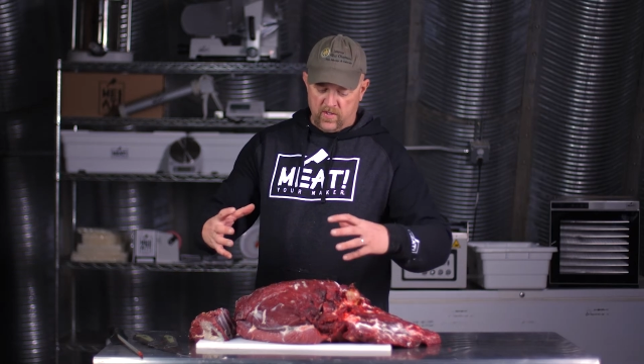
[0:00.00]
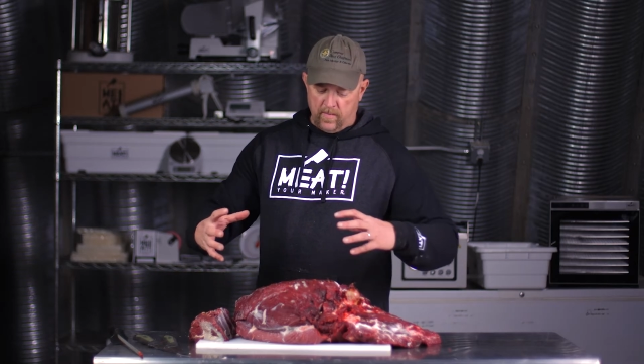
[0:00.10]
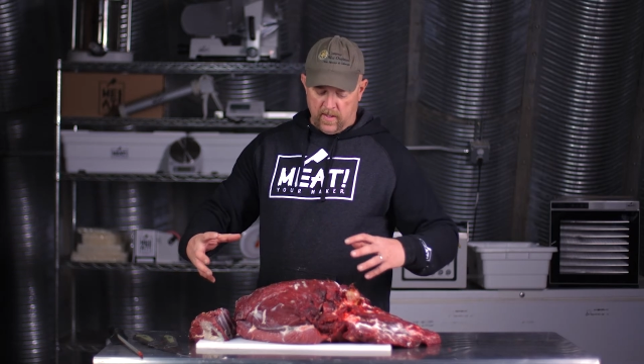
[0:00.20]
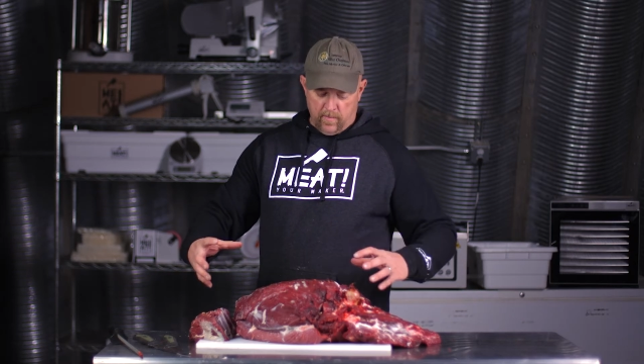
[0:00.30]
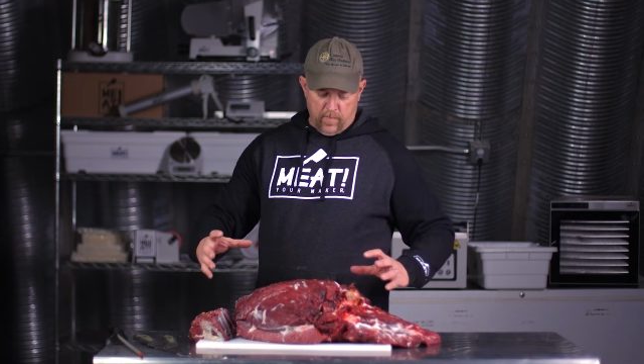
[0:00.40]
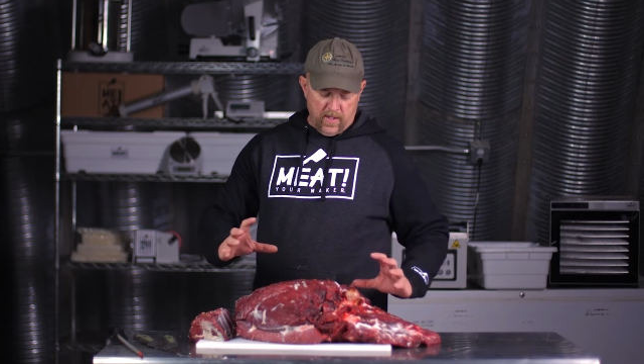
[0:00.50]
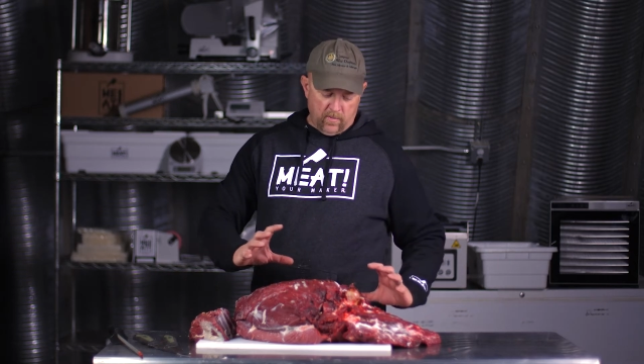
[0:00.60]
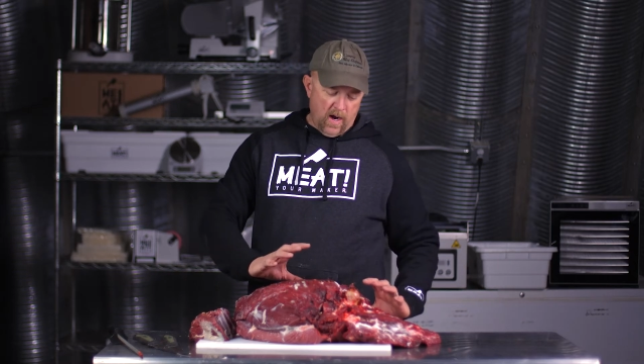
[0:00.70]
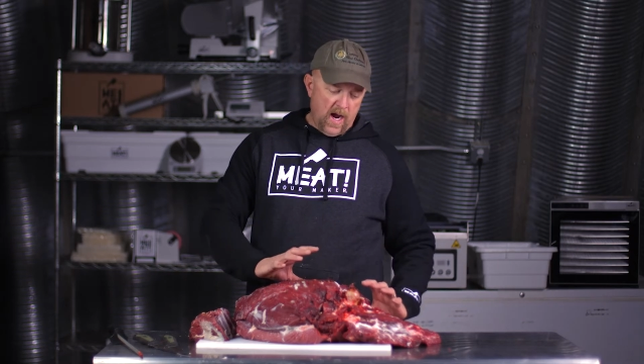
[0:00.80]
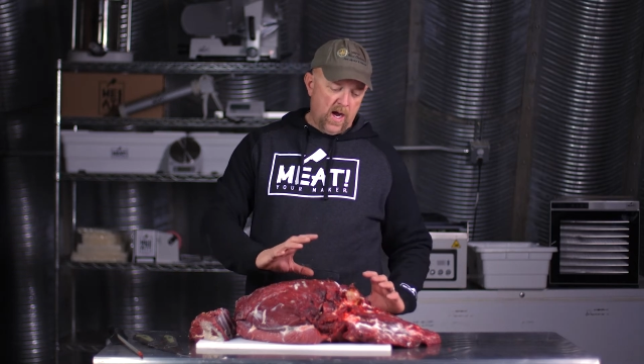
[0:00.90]
some of the big
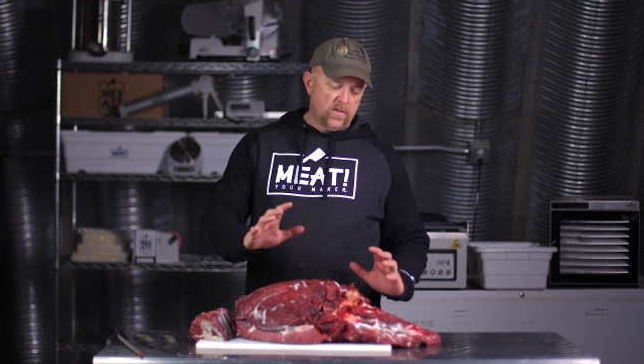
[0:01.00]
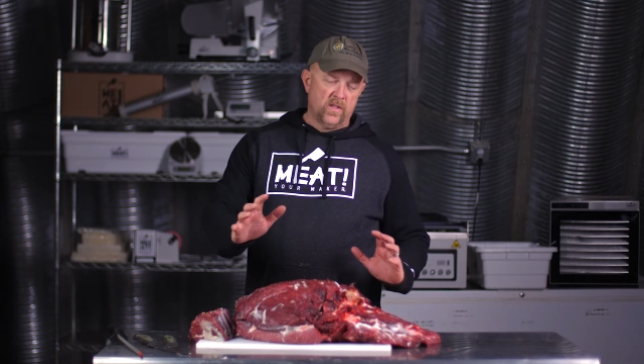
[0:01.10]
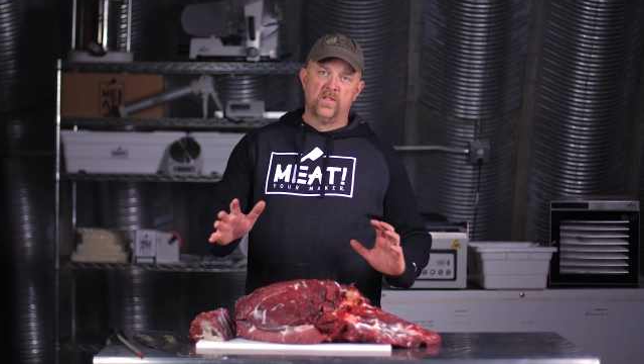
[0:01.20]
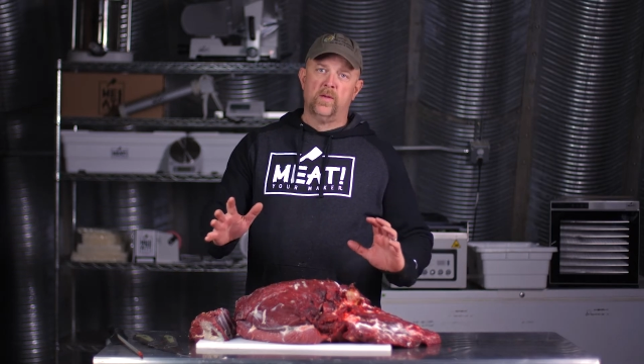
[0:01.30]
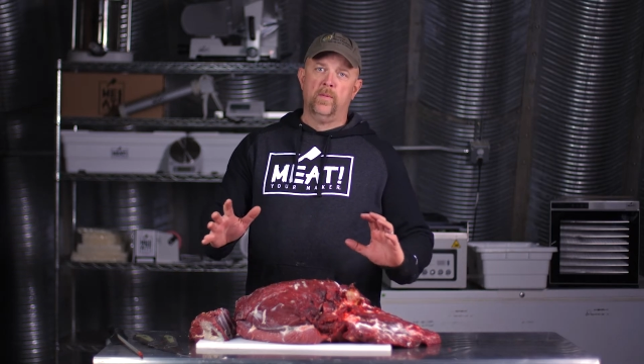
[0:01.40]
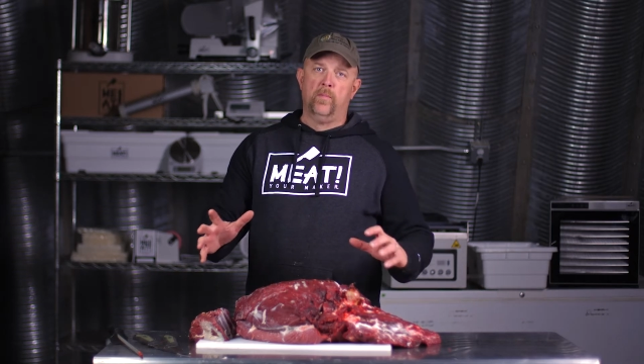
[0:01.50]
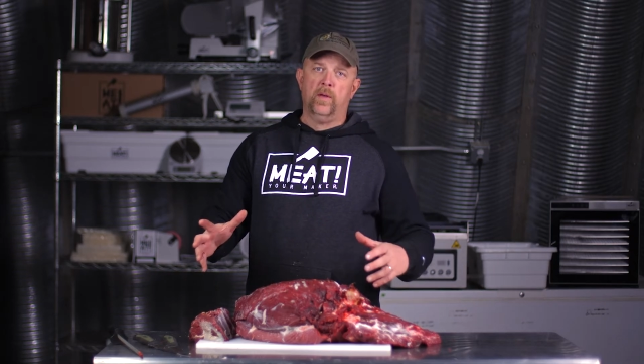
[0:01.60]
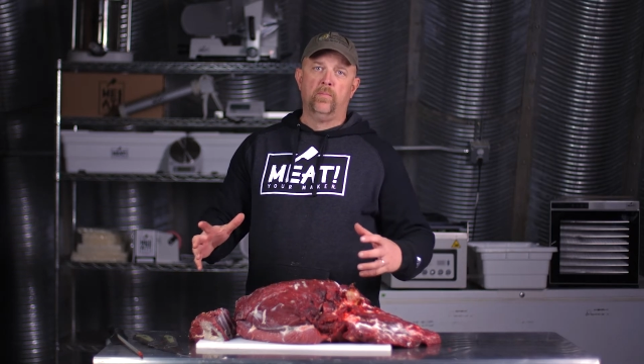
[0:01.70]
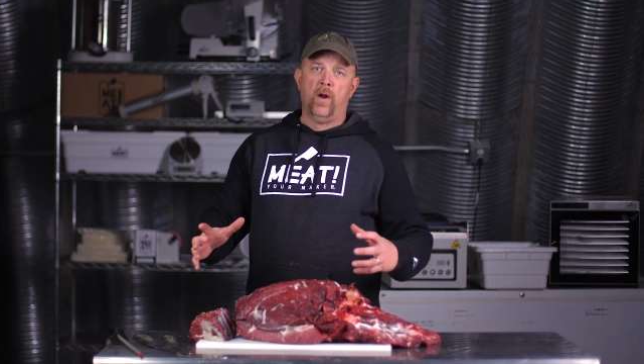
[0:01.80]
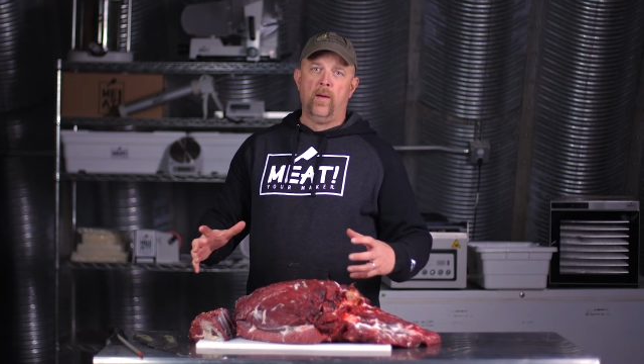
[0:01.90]
rounds and some of the
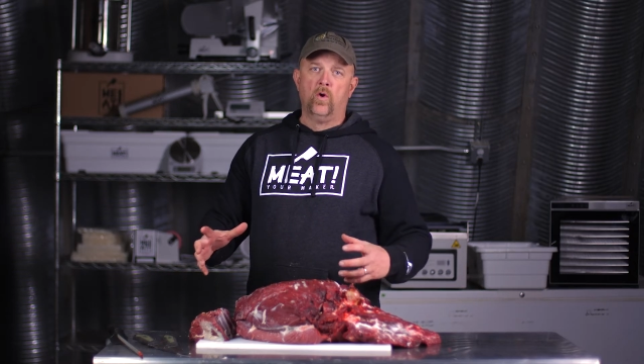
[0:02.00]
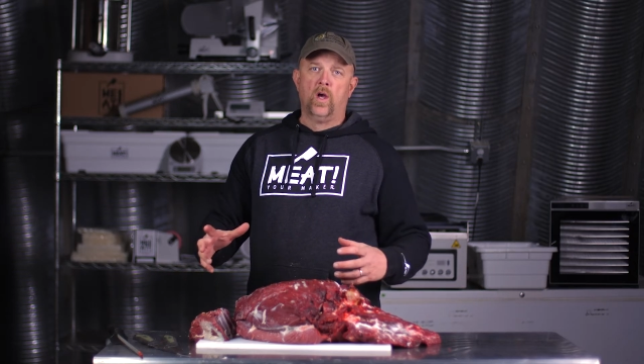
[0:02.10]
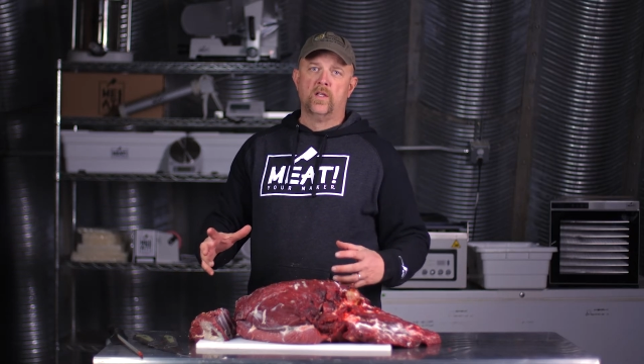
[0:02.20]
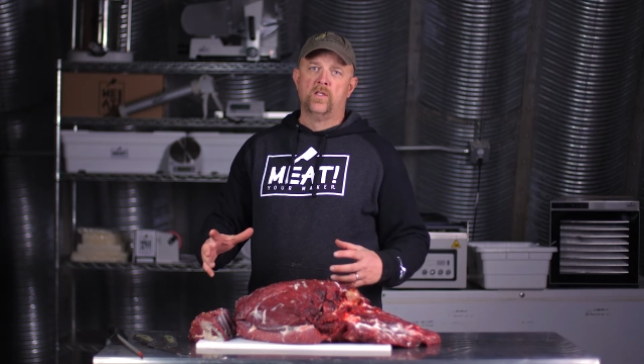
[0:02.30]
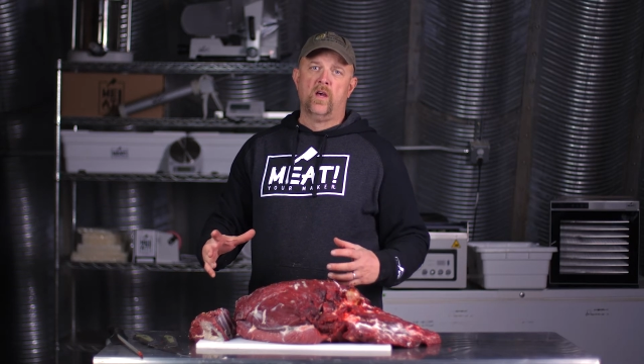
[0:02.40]
big primal cuts